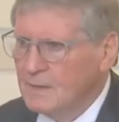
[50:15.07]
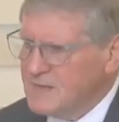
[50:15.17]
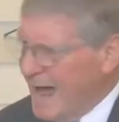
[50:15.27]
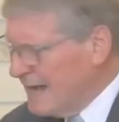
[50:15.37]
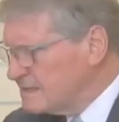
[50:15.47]

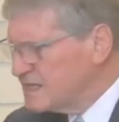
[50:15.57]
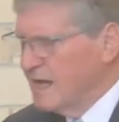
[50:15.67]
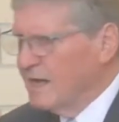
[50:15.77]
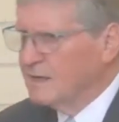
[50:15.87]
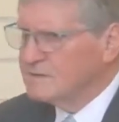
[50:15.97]

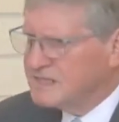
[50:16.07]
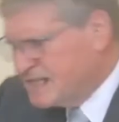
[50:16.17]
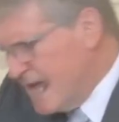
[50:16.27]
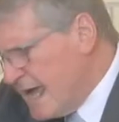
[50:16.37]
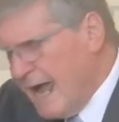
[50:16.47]
dancing,
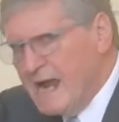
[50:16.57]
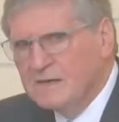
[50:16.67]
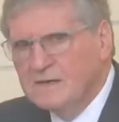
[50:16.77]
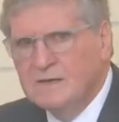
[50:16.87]
singing,